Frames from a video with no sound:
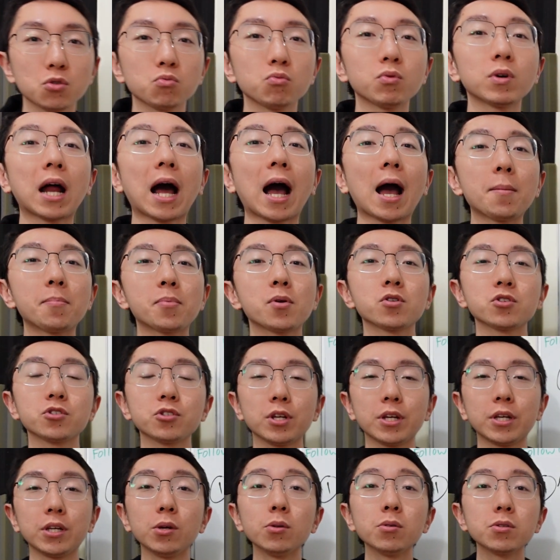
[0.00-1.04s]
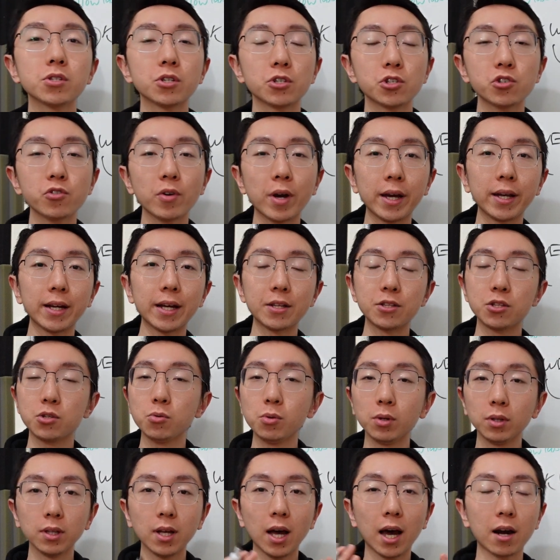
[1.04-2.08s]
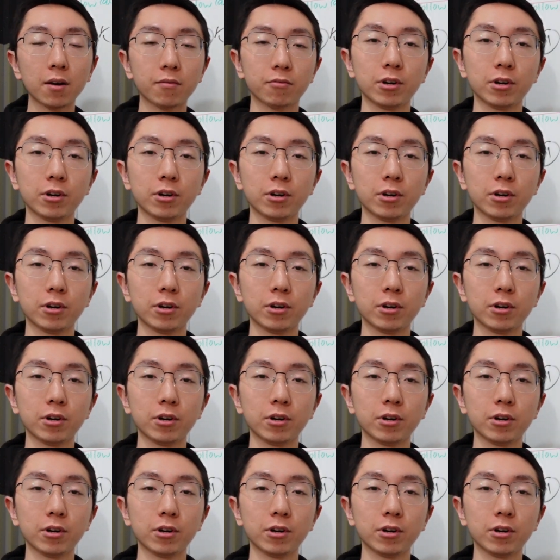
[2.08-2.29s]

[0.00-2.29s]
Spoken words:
is what I personally use to trade and do a lot of